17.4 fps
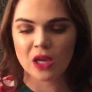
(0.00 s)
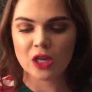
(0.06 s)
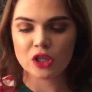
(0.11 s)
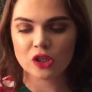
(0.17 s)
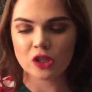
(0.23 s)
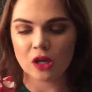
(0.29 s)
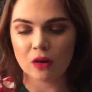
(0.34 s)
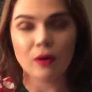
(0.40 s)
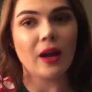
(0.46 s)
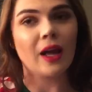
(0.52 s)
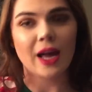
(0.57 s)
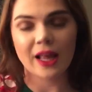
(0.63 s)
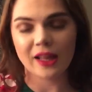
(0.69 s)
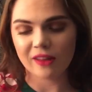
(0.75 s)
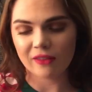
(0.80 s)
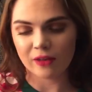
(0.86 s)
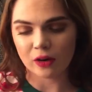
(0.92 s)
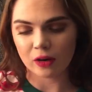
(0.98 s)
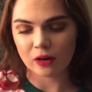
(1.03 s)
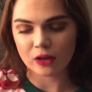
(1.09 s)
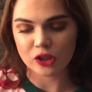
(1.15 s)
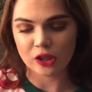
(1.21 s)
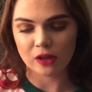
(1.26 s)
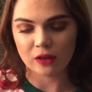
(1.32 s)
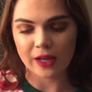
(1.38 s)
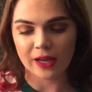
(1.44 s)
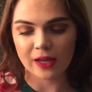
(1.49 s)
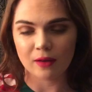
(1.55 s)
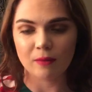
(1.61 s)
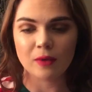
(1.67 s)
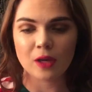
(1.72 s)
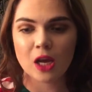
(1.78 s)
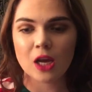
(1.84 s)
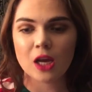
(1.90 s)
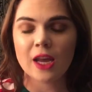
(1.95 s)
So I love her. She, like,
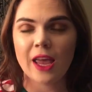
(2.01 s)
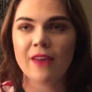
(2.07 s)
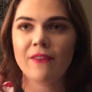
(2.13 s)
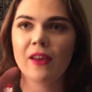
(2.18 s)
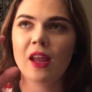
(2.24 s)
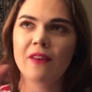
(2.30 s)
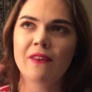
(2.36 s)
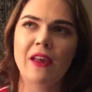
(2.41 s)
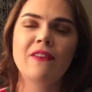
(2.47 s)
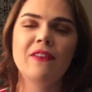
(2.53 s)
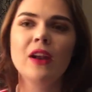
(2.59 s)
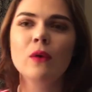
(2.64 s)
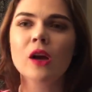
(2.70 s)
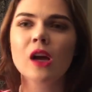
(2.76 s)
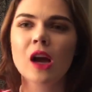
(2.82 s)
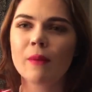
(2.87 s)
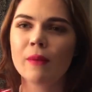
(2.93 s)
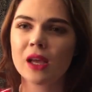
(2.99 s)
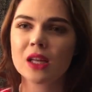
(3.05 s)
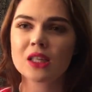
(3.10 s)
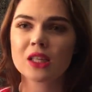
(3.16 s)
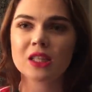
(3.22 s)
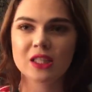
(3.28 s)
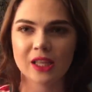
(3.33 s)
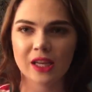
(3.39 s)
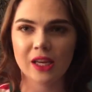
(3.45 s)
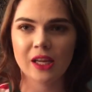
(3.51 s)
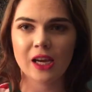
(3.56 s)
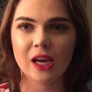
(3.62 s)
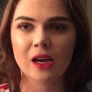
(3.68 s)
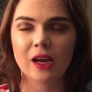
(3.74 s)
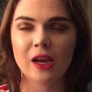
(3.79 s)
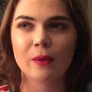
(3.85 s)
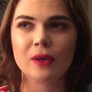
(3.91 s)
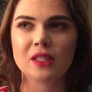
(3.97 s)
if anyone got me into
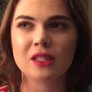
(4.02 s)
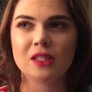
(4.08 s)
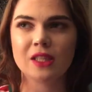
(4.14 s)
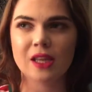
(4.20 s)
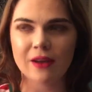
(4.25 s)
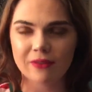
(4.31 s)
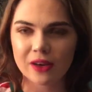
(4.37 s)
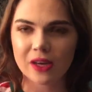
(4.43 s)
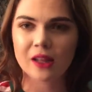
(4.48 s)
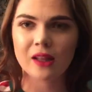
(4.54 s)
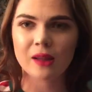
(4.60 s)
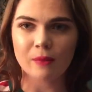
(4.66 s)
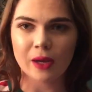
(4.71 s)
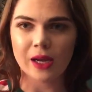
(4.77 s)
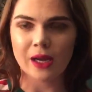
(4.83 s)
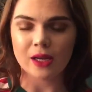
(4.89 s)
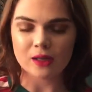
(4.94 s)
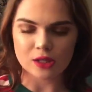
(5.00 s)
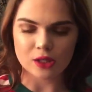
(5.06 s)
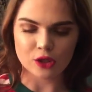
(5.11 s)
skincare, it was definitely my aunt.